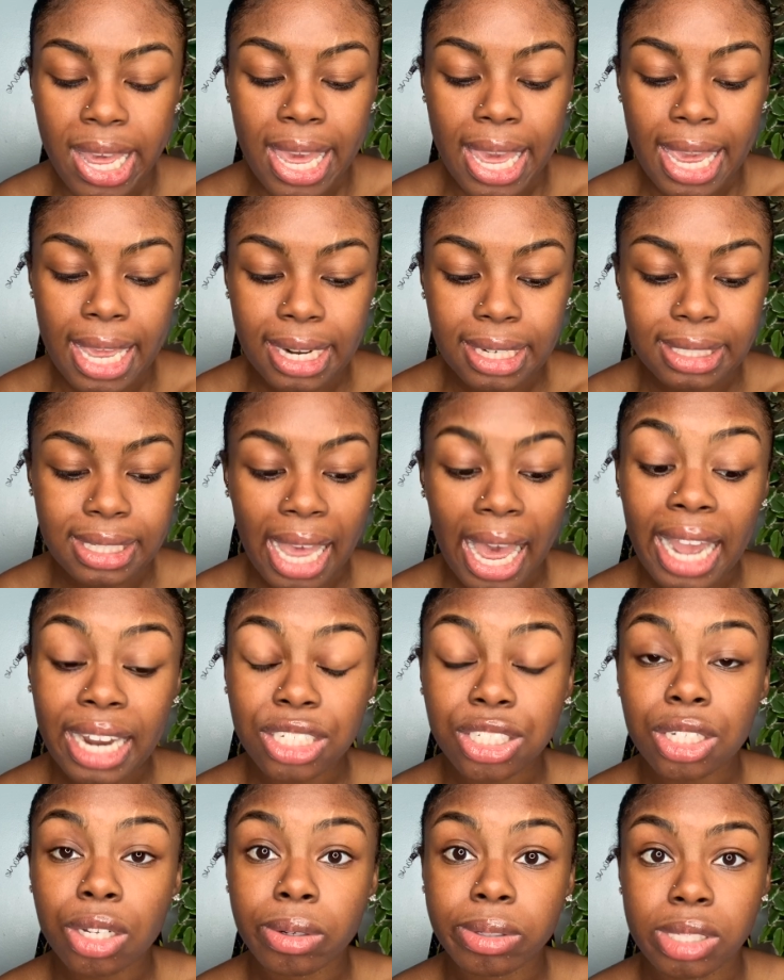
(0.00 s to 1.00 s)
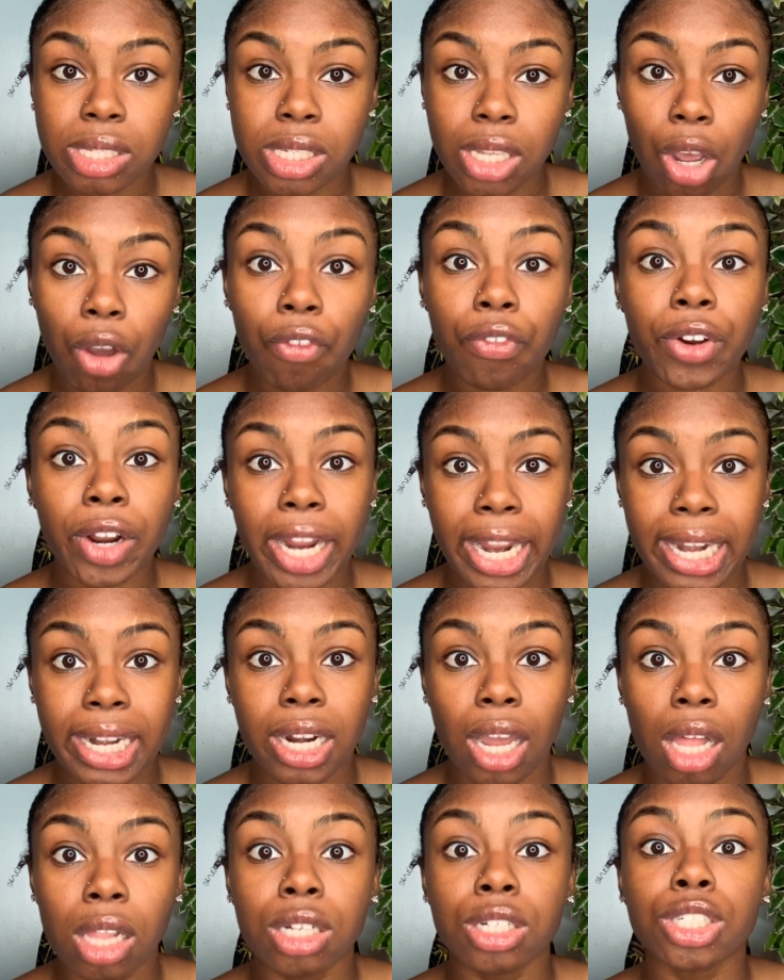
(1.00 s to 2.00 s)
And it's actually on sale for eight
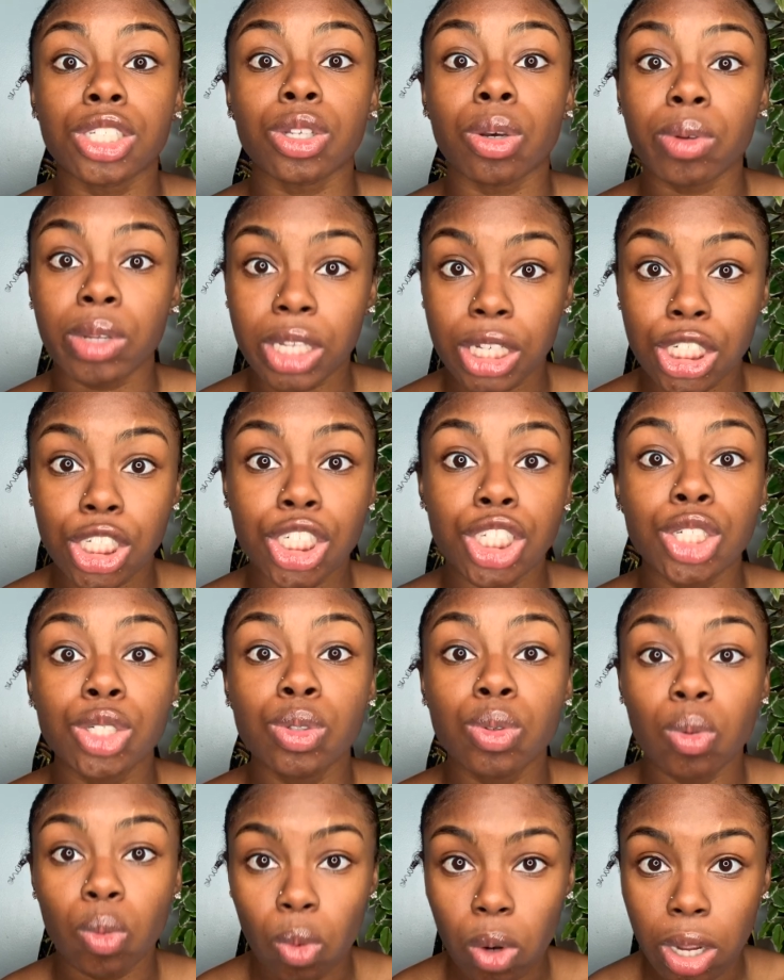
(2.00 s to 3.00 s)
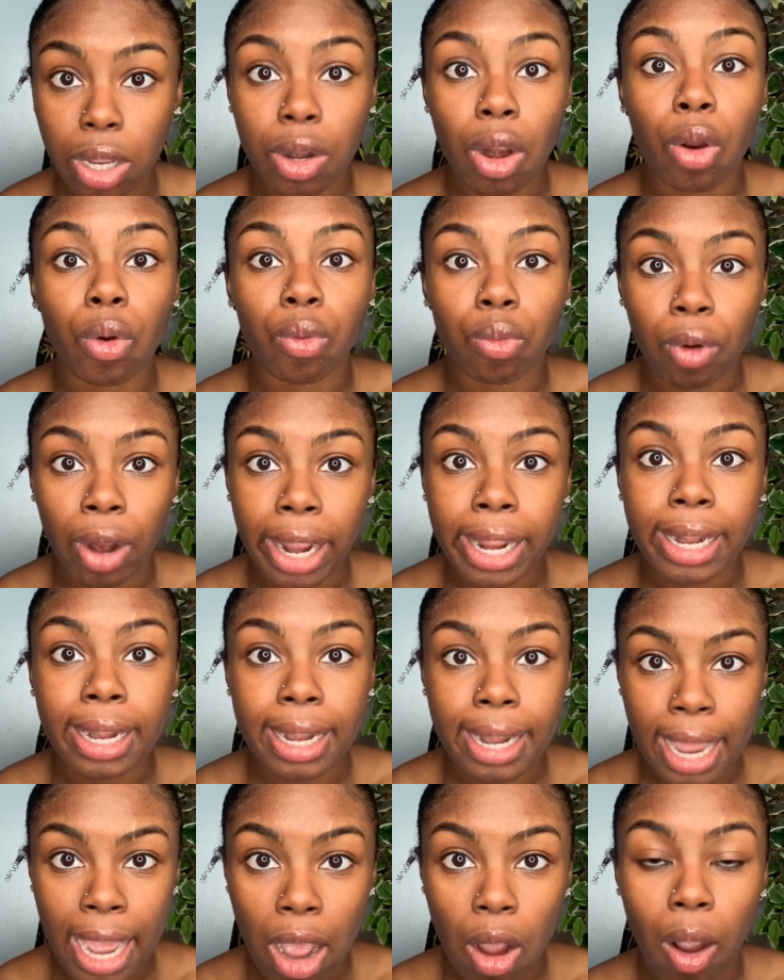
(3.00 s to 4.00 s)
dollars, so get you one right
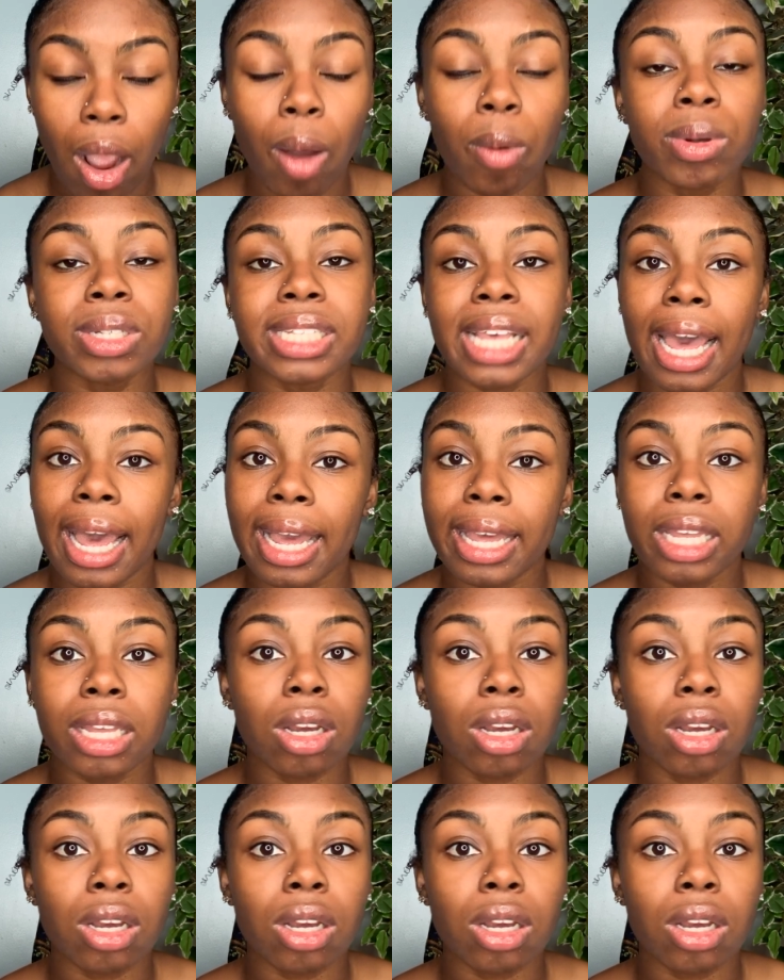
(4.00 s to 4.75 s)
now. I will tag